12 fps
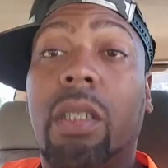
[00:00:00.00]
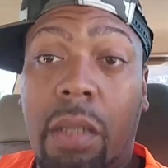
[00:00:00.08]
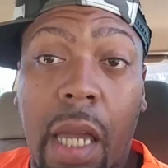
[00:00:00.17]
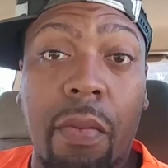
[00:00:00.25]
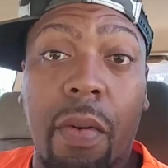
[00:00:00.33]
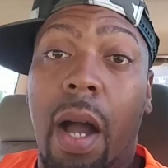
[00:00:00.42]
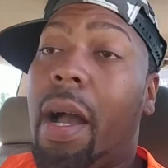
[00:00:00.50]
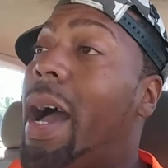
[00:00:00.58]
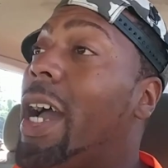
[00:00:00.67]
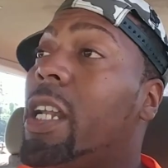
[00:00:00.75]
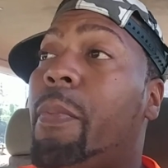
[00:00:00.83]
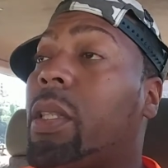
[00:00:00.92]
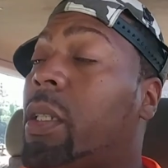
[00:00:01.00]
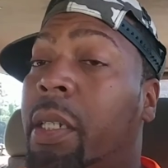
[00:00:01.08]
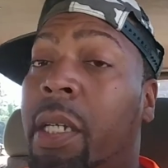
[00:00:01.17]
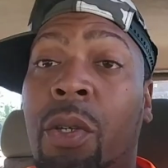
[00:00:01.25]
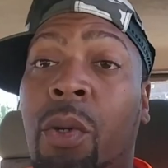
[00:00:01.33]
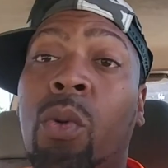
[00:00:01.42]
Tay Rock, I ain't about to
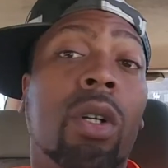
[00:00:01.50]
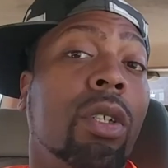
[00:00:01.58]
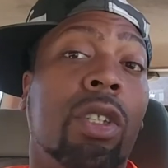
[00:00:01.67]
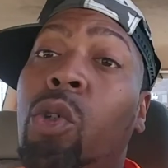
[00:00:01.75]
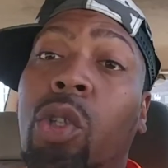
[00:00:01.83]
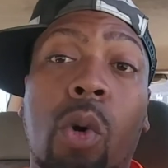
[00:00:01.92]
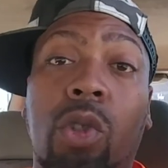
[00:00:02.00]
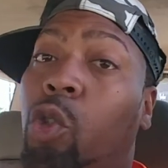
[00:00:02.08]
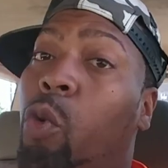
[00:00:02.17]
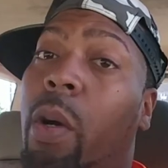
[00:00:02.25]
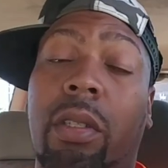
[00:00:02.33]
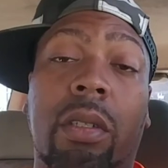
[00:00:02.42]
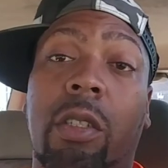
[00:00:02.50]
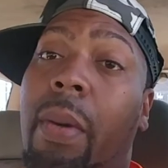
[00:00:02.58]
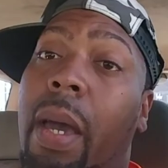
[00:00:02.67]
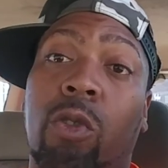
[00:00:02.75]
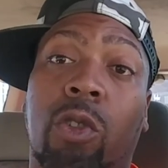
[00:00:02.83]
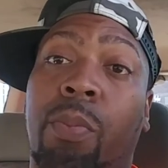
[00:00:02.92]
kill you. You doing too much in these
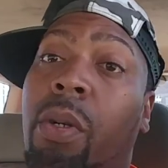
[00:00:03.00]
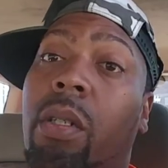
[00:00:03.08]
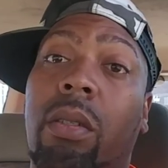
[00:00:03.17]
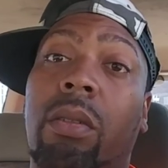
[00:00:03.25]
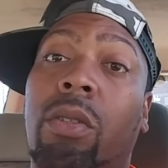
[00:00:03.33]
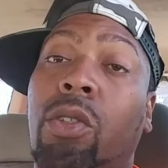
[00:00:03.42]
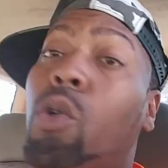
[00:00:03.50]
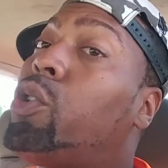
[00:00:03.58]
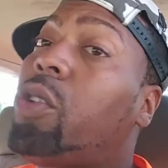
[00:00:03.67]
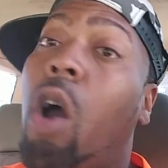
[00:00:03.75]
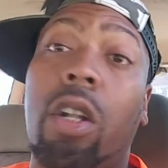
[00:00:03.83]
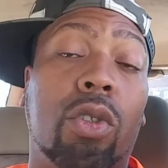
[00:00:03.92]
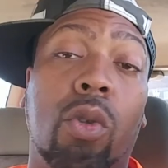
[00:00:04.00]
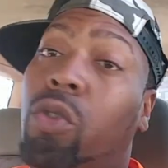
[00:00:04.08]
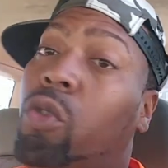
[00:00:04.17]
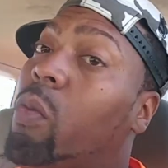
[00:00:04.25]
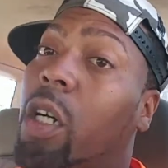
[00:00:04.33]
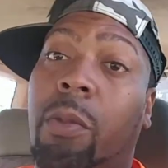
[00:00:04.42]
battles, bro. You starting to do
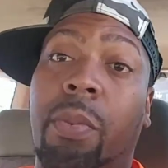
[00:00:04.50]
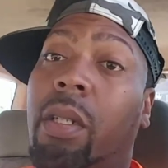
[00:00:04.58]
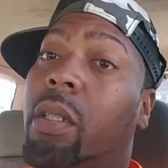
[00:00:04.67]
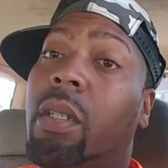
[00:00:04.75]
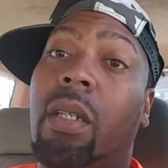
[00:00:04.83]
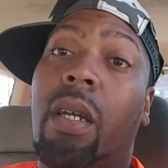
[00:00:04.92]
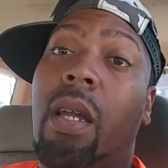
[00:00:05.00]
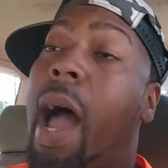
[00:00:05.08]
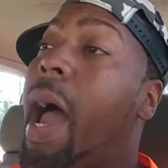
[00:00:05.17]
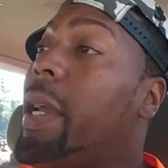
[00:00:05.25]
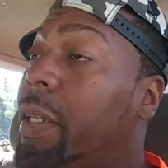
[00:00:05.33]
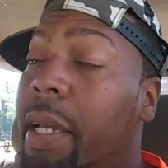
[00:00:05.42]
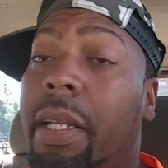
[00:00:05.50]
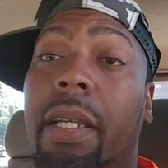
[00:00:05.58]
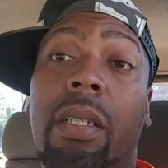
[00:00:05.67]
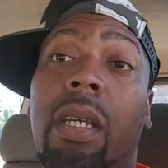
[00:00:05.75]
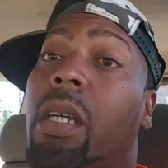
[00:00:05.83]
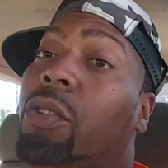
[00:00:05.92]
too much, B. I get
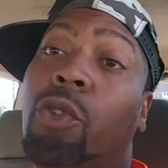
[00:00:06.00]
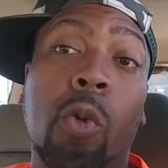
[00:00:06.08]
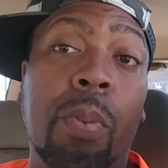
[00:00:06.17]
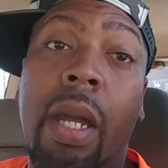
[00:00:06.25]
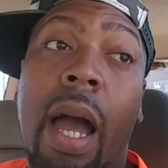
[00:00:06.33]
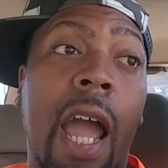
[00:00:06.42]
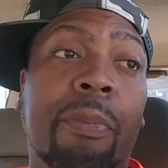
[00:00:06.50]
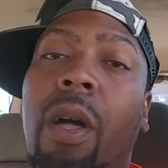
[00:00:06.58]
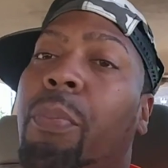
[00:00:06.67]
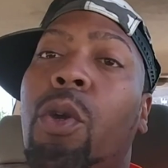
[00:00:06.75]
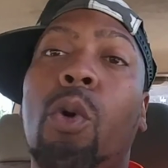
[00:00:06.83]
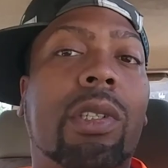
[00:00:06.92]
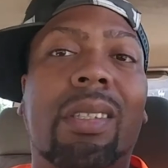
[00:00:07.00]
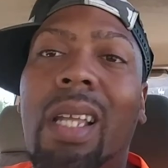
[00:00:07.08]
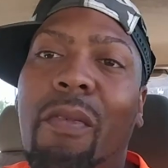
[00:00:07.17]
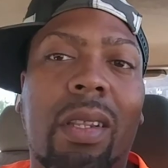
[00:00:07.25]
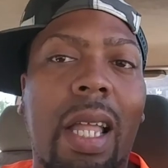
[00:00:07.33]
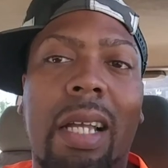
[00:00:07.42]
it. You be hyped up. You was
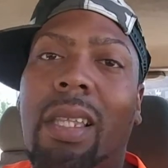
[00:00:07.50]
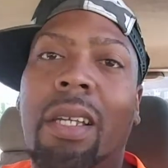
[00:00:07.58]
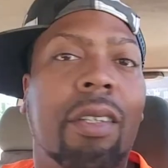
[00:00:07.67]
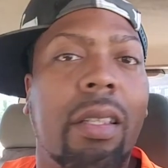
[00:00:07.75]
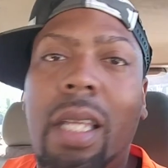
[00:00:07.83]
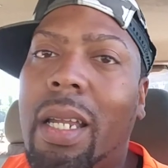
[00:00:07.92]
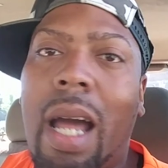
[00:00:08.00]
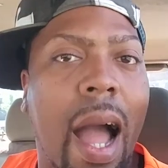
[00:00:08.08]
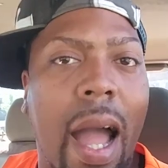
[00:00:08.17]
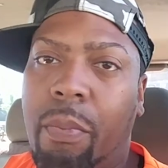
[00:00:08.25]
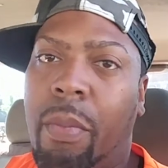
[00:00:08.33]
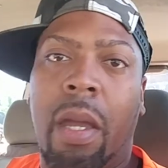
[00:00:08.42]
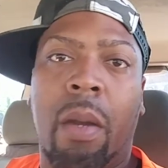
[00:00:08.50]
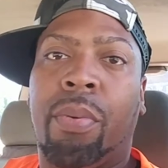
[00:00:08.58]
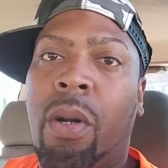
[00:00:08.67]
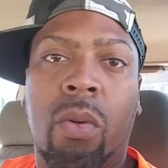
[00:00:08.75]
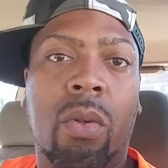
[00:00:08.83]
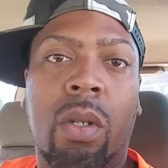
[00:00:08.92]
never like that. You're not a hype man,
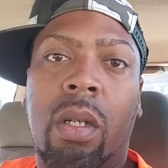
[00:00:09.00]
bro.